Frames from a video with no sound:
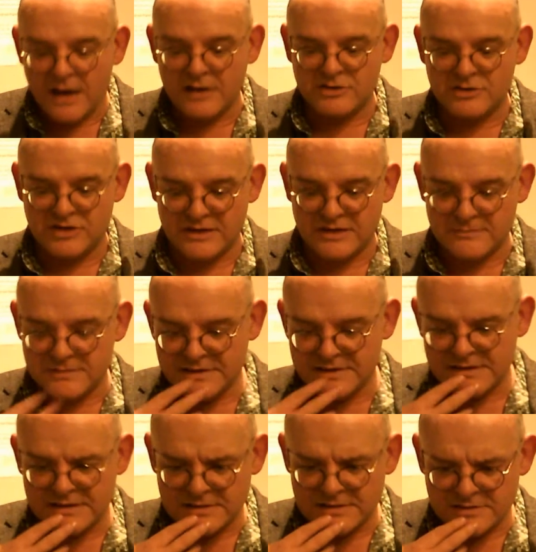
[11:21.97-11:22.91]

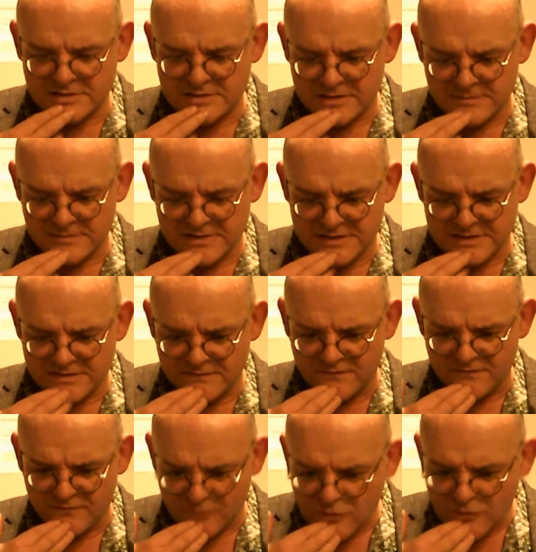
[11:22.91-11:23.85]
James's
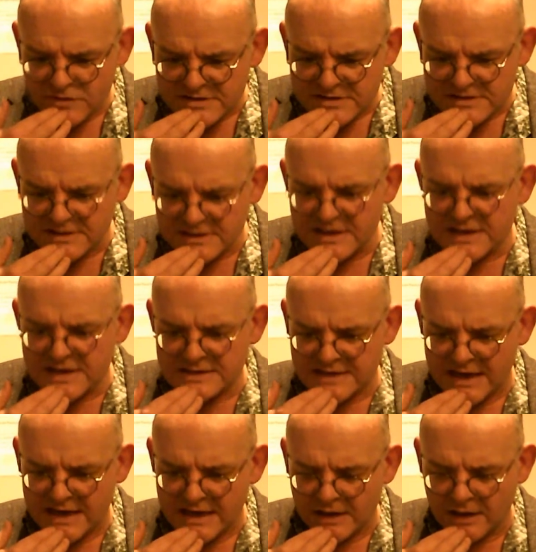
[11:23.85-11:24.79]
first
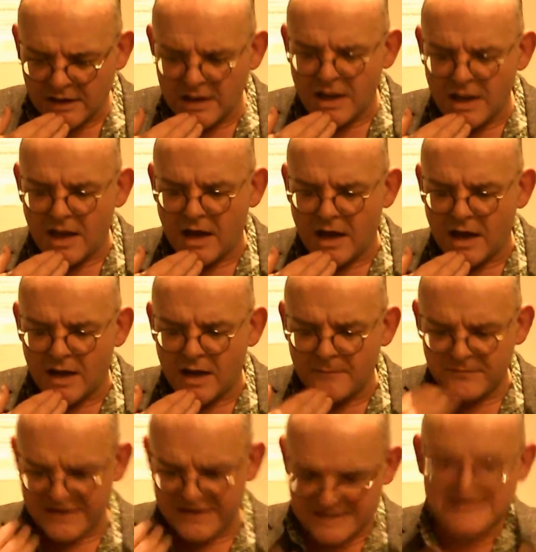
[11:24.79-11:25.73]
tale,
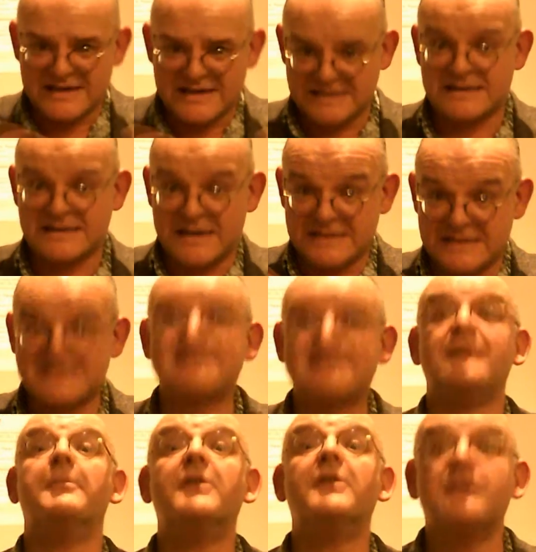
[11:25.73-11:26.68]
is
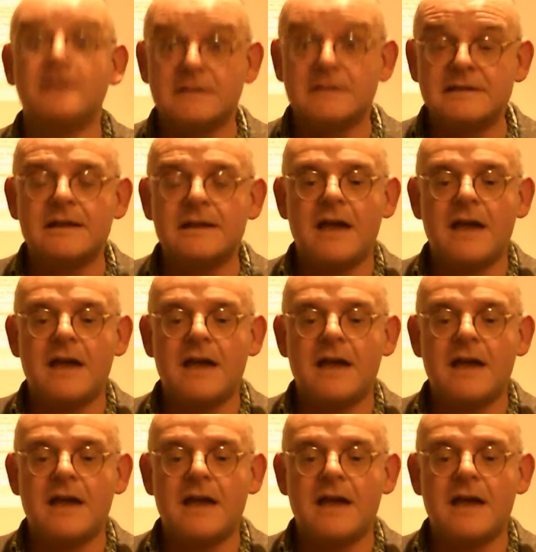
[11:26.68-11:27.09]
summoned,